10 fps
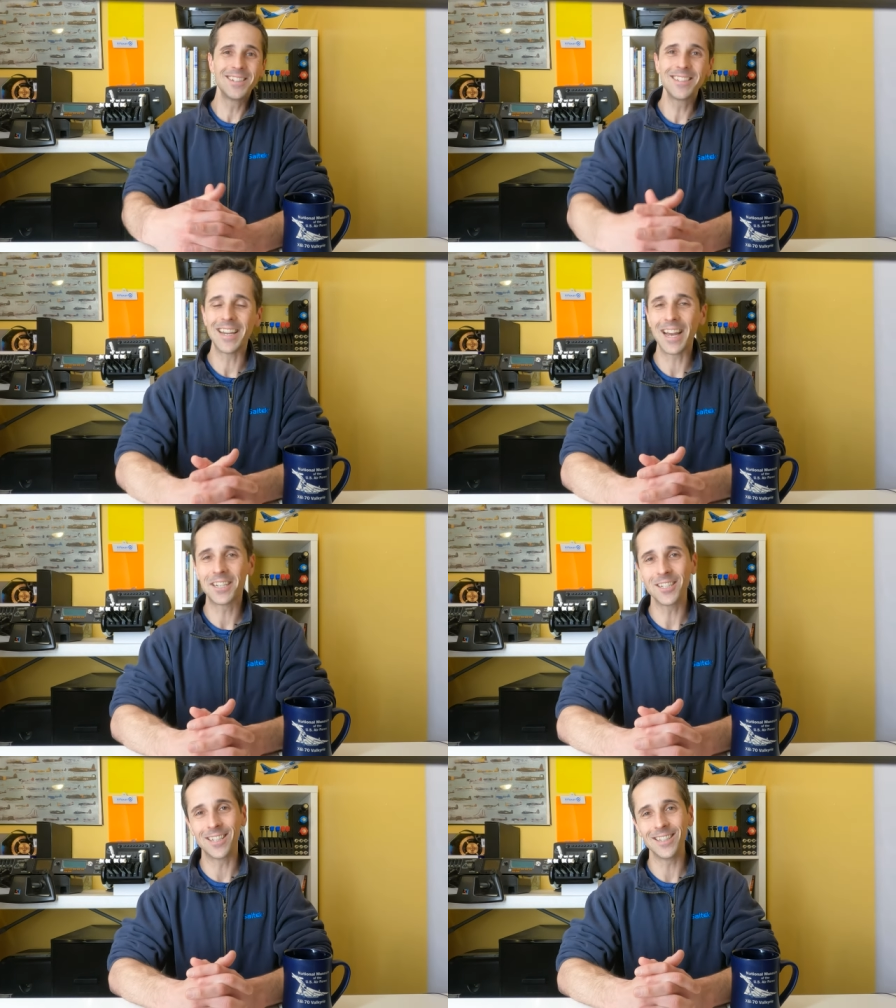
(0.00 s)
to
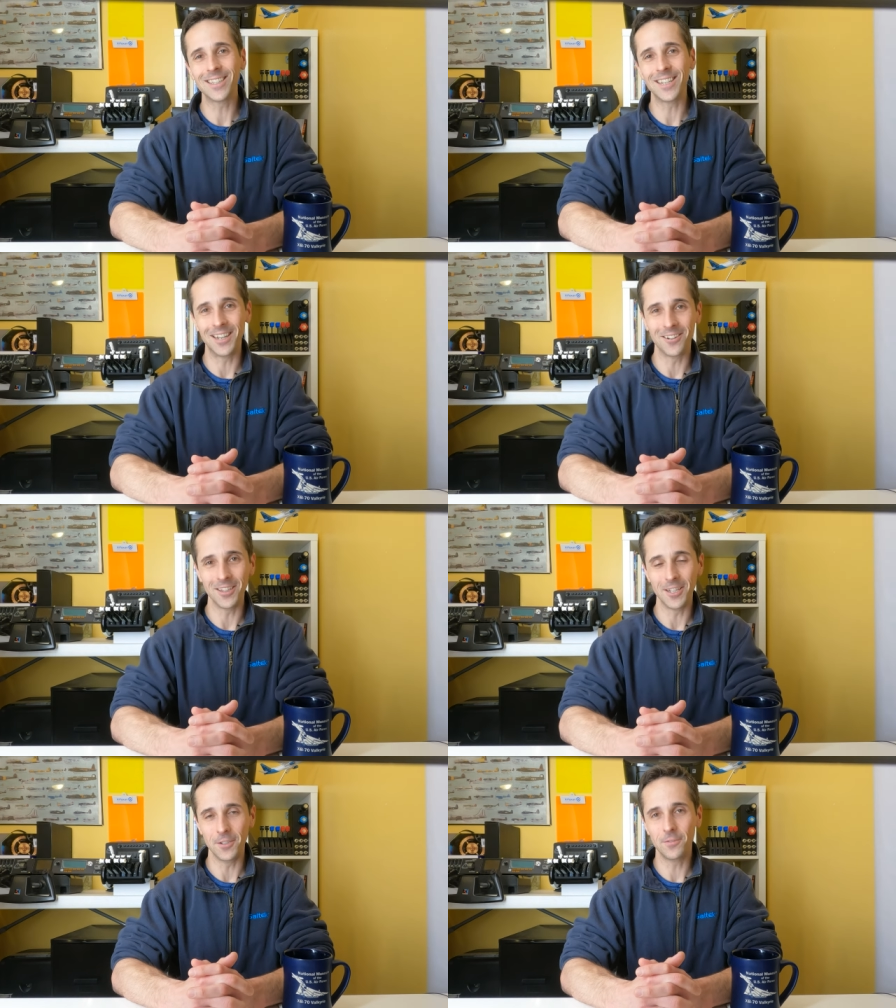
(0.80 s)
actually get the gear
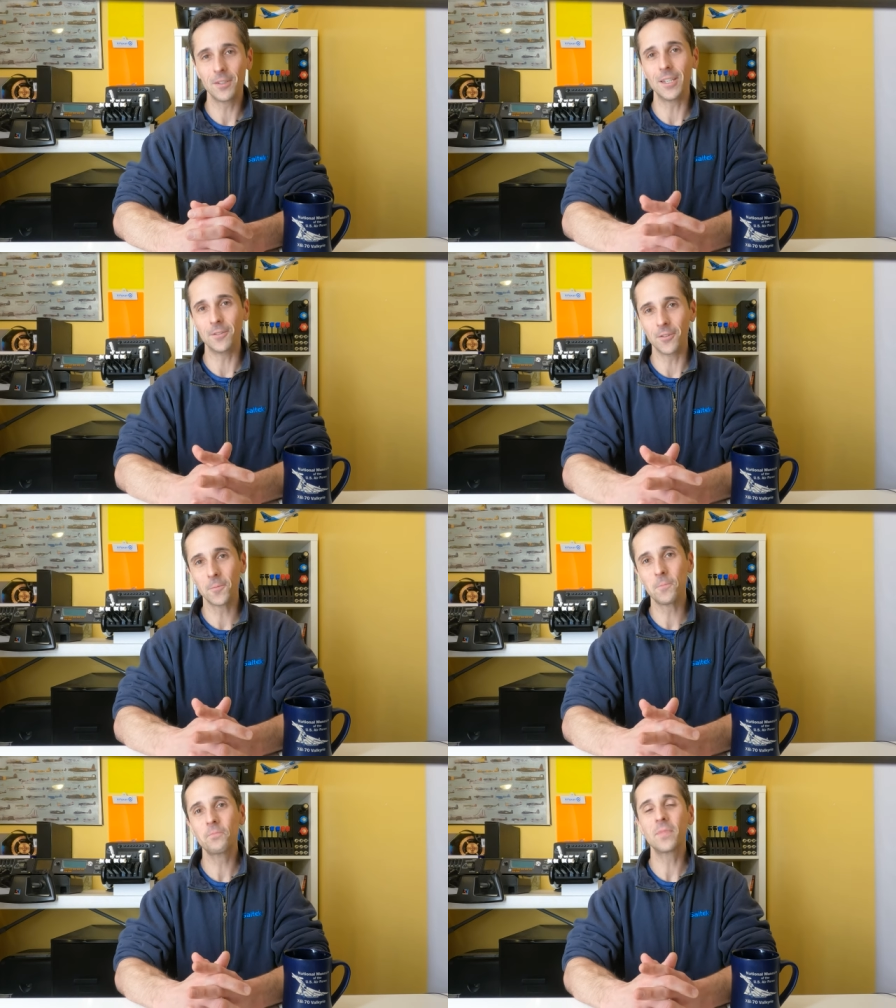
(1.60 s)

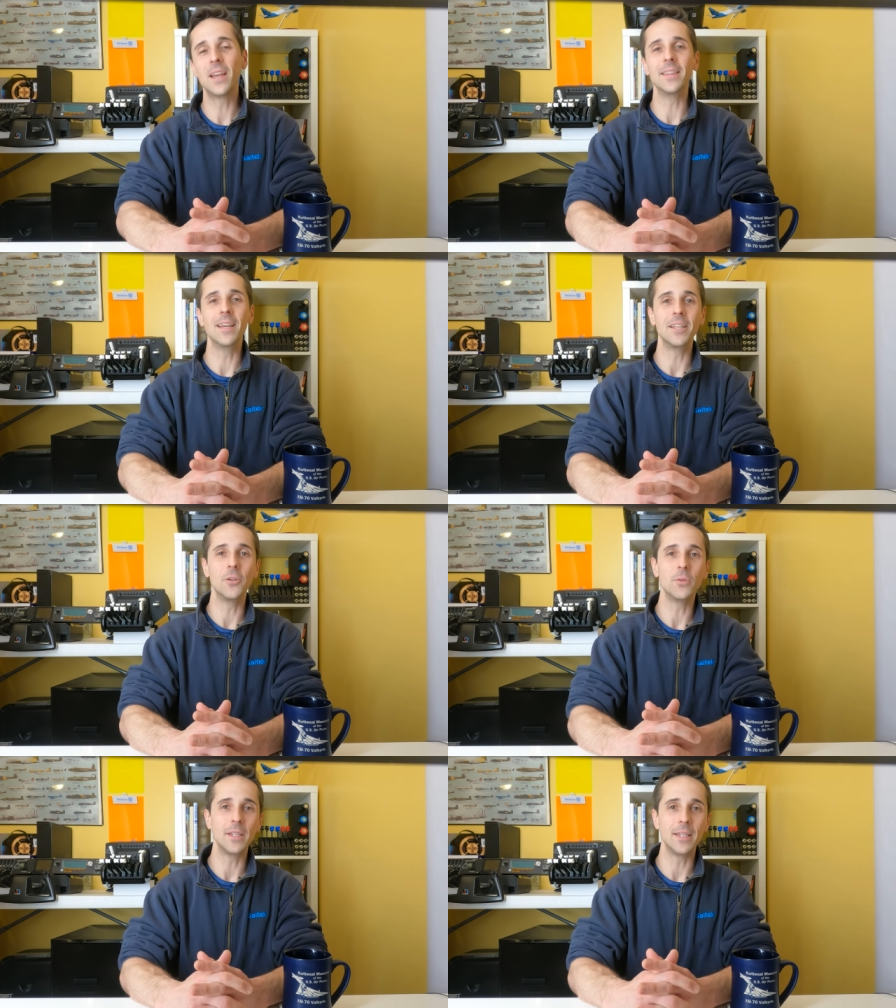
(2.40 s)
lever, and then
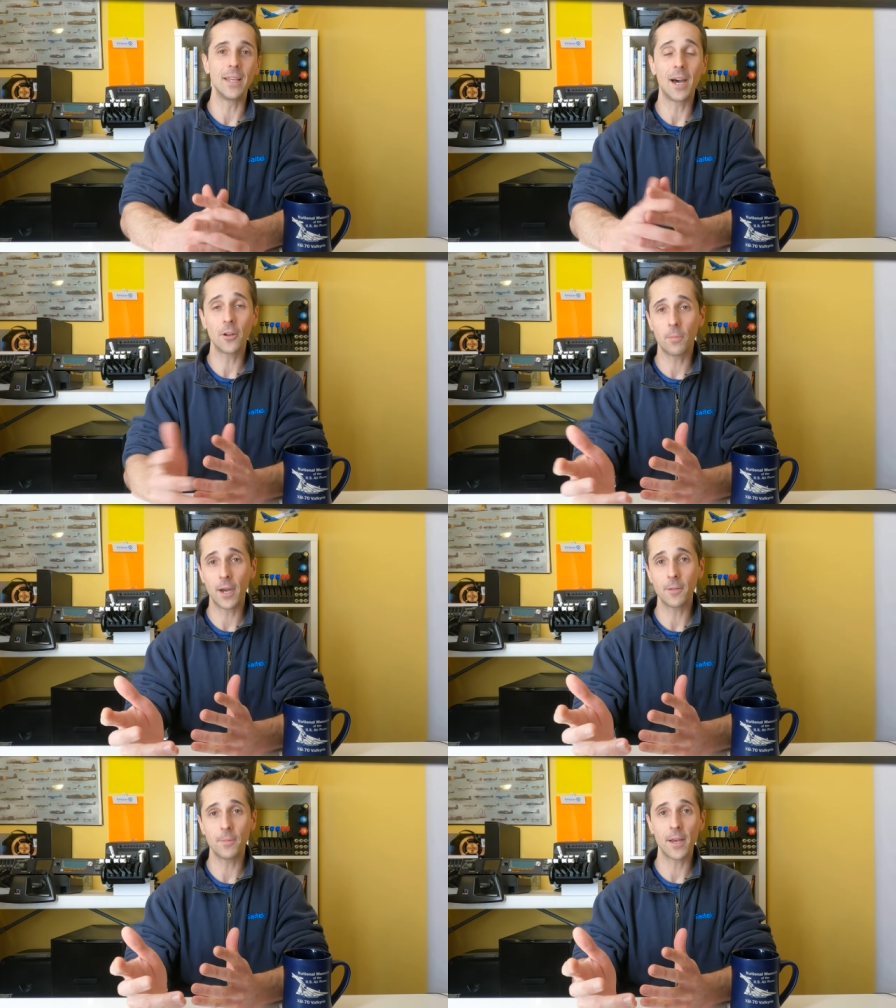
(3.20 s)
you would need the
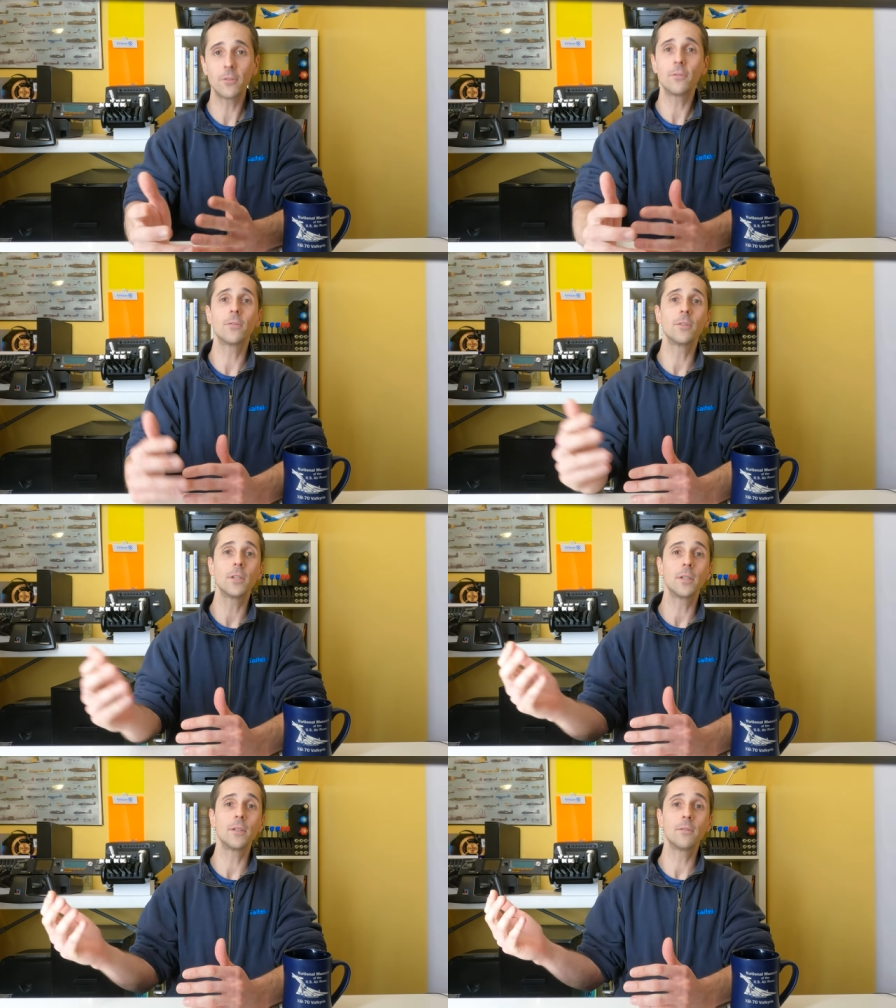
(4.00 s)
autopilot panel for
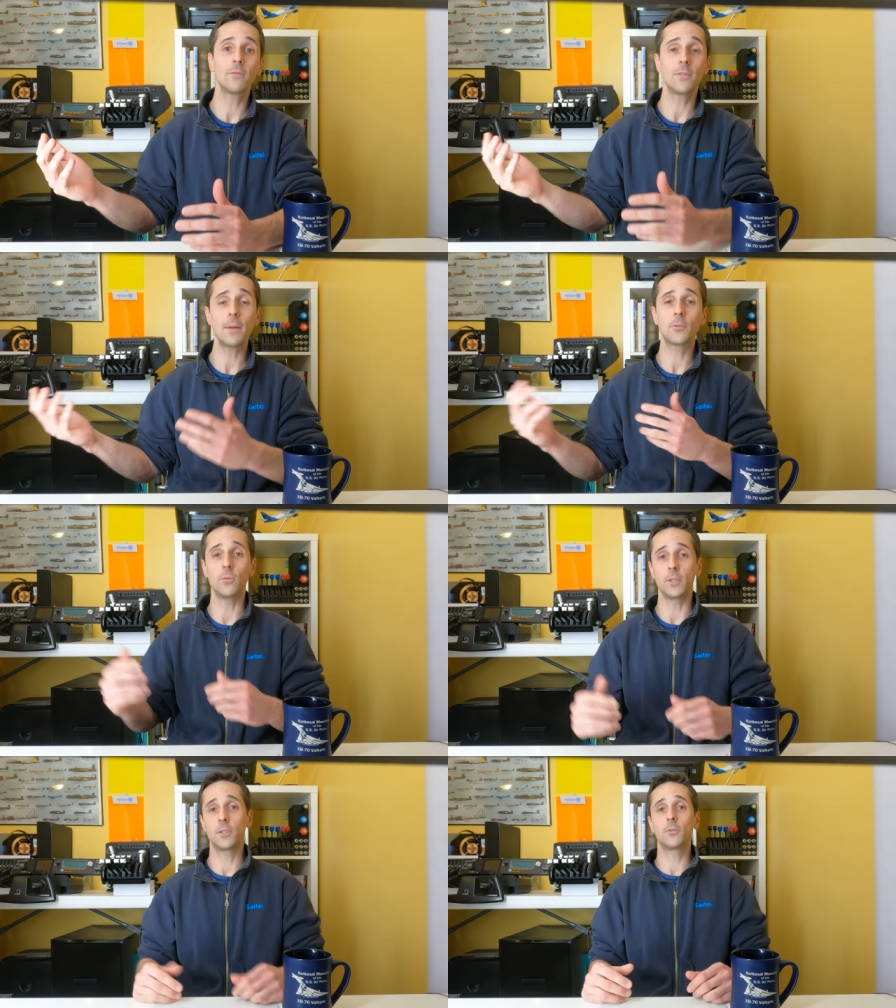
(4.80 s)
the flap
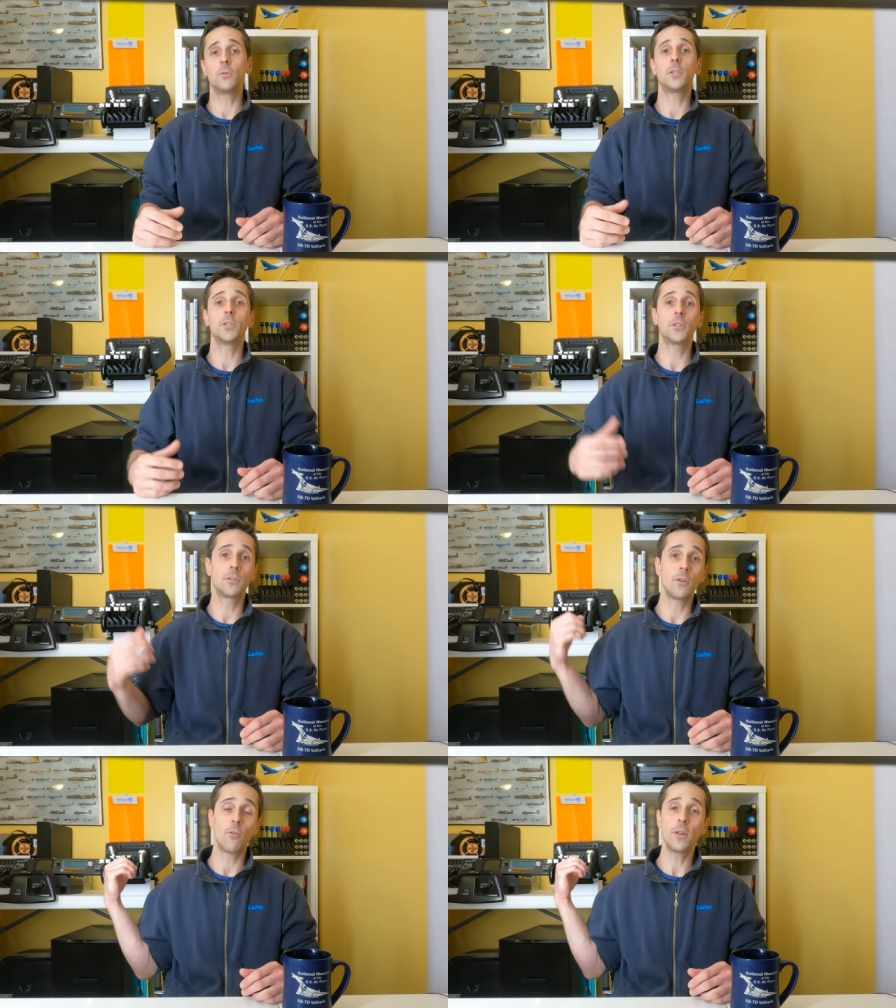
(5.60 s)
switch, which
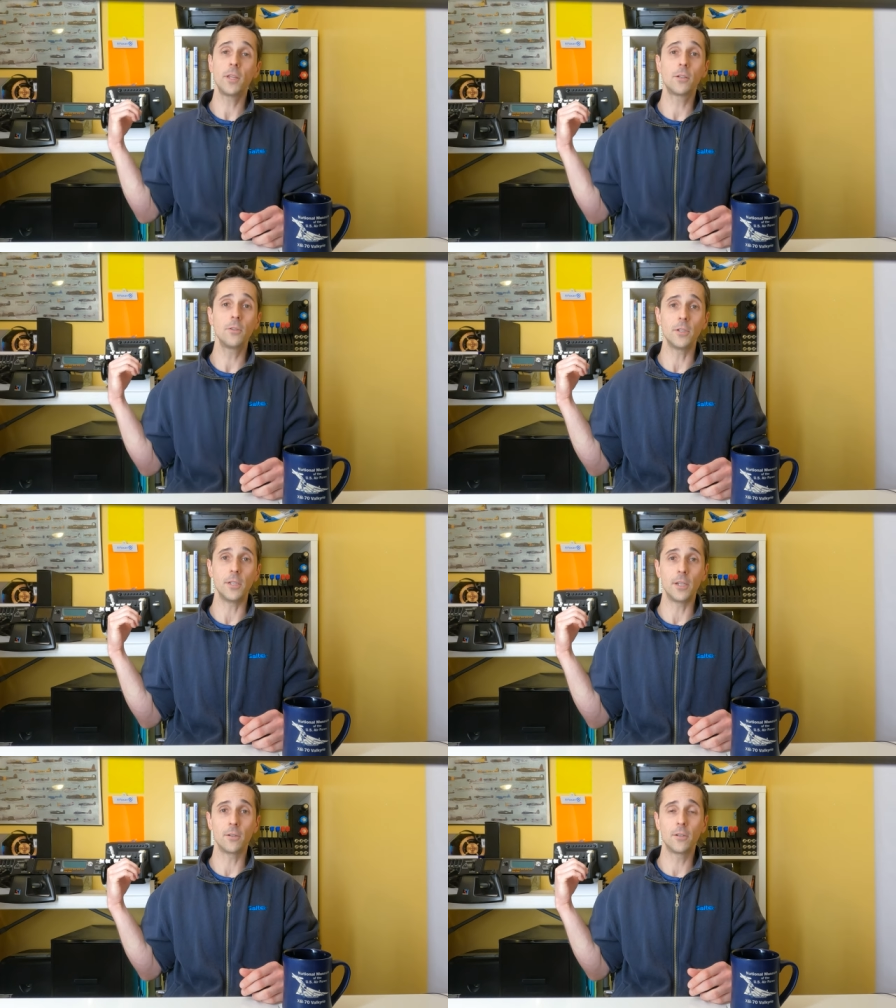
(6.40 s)
is already
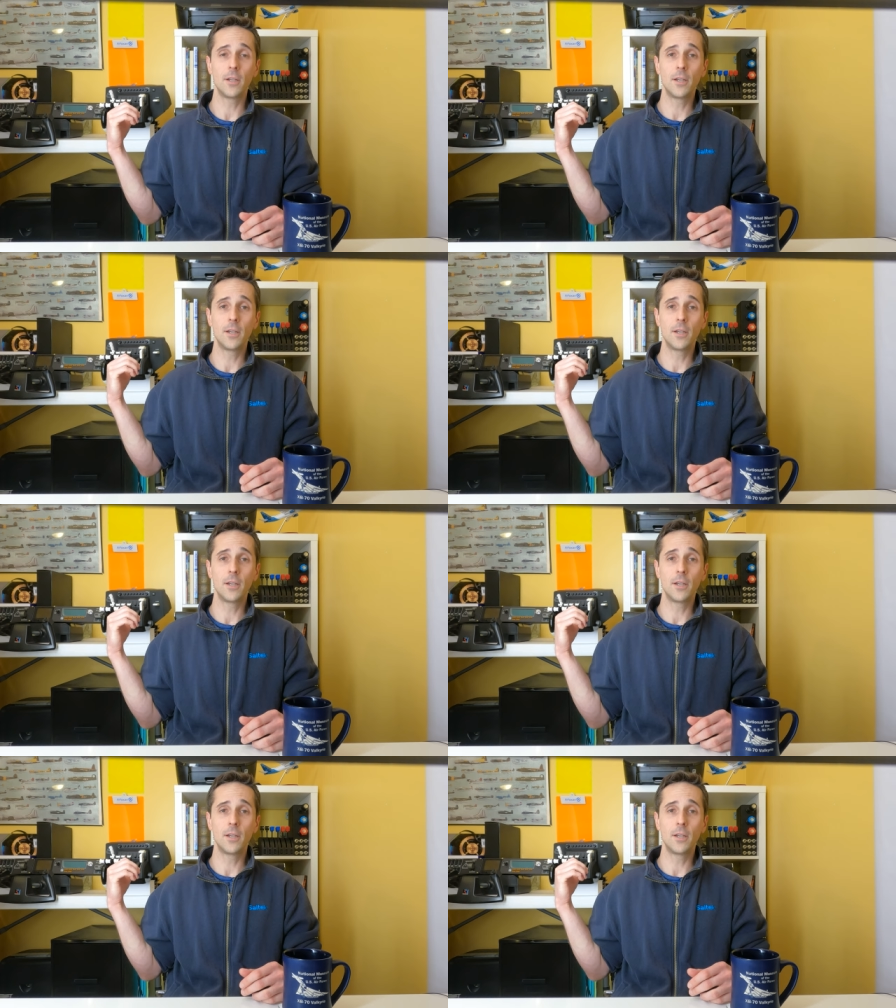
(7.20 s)
included here.